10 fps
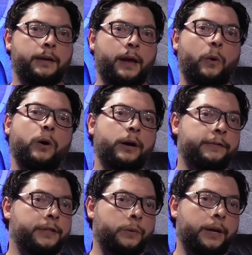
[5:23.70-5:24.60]
Or if
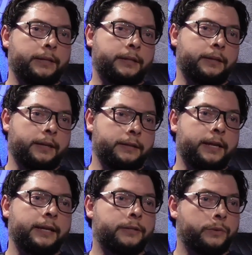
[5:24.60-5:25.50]
someone has
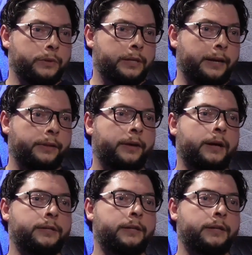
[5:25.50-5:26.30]
intense suicidal thoughts,